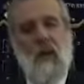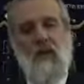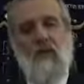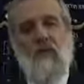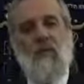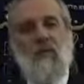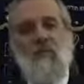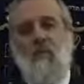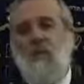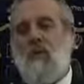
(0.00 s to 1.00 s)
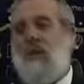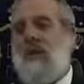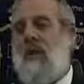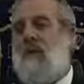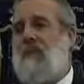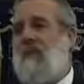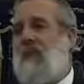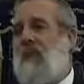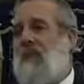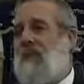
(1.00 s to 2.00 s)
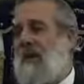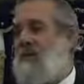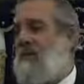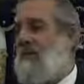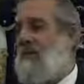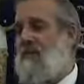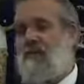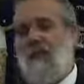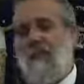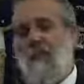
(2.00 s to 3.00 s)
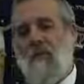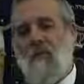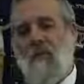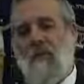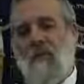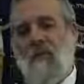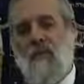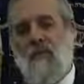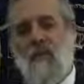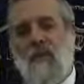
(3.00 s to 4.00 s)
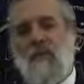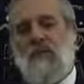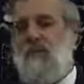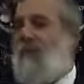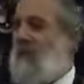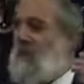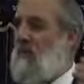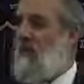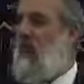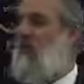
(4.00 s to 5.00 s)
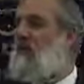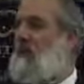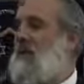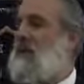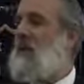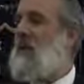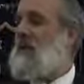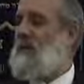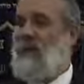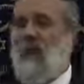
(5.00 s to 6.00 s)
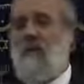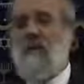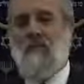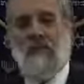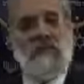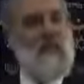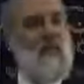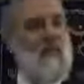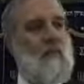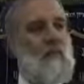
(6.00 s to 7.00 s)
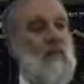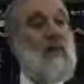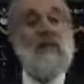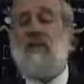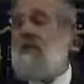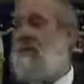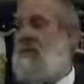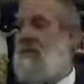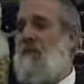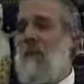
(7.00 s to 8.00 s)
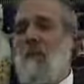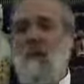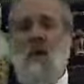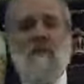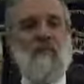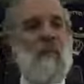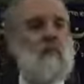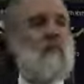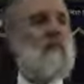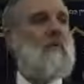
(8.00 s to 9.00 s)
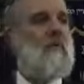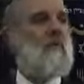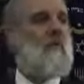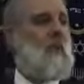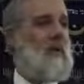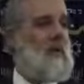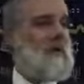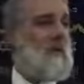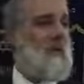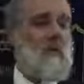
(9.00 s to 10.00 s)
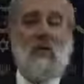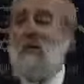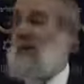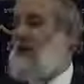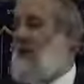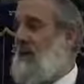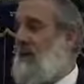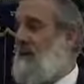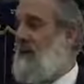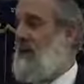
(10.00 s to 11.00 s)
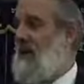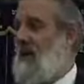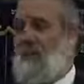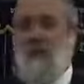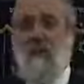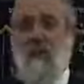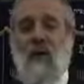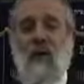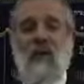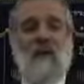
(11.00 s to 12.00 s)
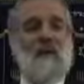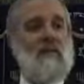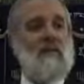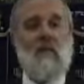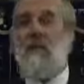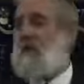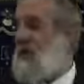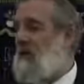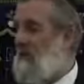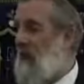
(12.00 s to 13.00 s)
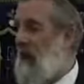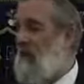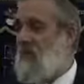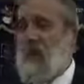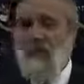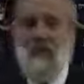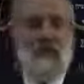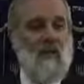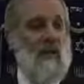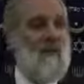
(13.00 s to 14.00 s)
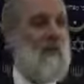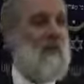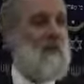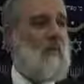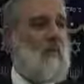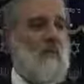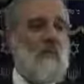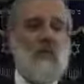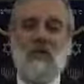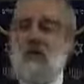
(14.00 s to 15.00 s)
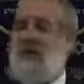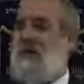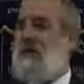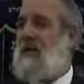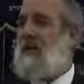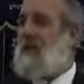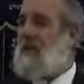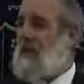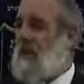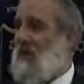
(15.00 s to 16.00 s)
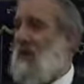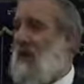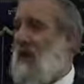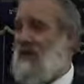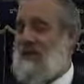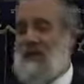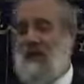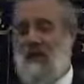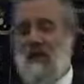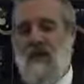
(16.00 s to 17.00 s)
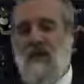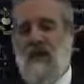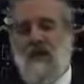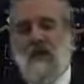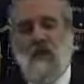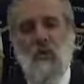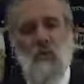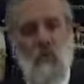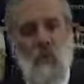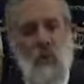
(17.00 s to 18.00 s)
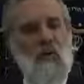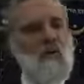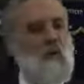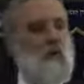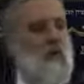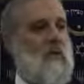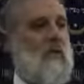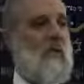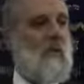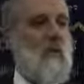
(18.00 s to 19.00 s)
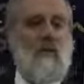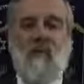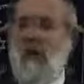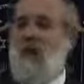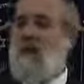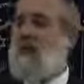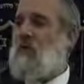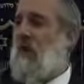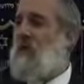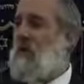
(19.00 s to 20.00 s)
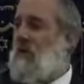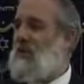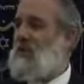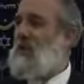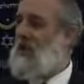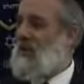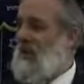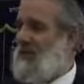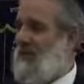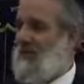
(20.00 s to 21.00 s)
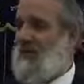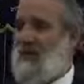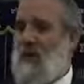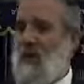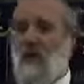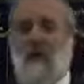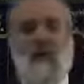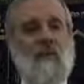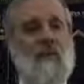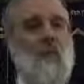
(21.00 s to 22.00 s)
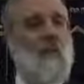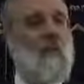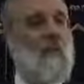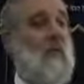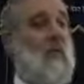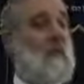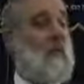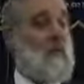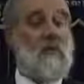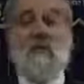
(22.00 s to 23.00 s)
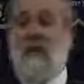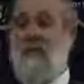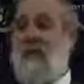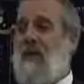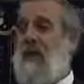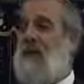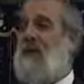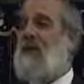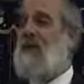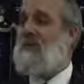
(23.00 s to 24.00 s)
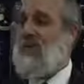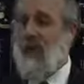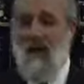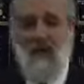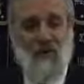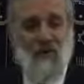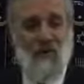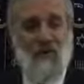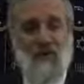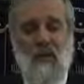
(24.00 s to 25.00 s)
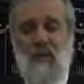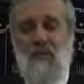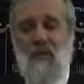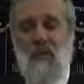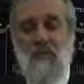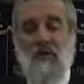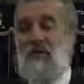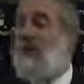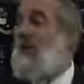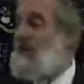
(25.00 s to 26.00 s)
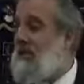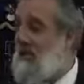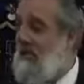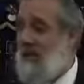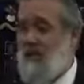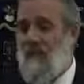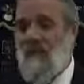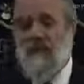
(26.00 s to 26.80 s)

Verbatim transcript: Another important step is to be attentive to people. Somebody has an issue, has a problem, sit down with them and listen to them. People have trouble being listeners. They don't listen enough. They want to say what's on their mind without giving the other person a chance to say what he has to say. So one of the tricks here, one of the, part of the strategy is to be attentive. Attentive not only to take notice of them, not only to say how are you, but also to listen to them.